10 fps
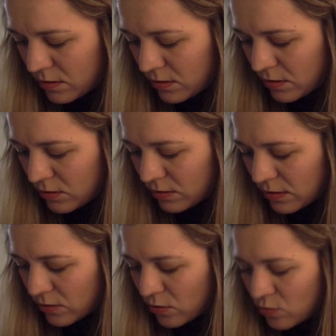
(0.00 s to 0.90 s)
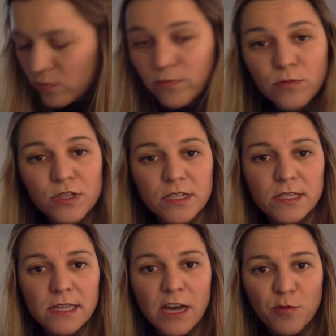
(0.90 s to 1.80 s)
little Ro, which
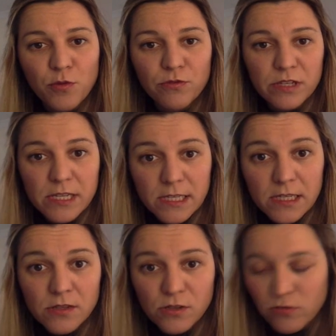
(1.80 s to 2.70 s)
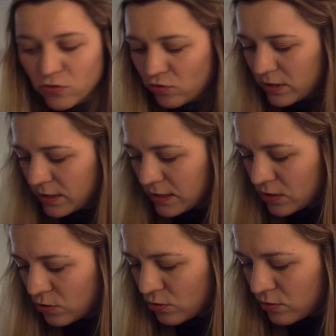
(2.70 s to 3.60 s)
is the output resistance of the
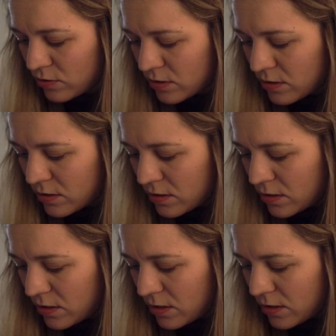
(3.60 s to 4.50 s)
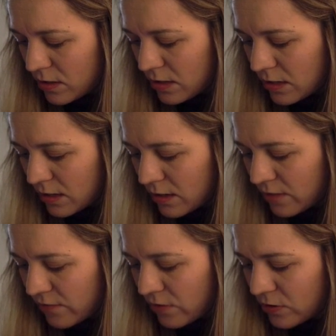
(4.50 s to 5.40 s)
transistor, and then I
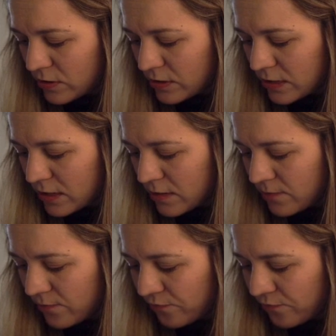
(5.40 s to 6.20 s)
have R C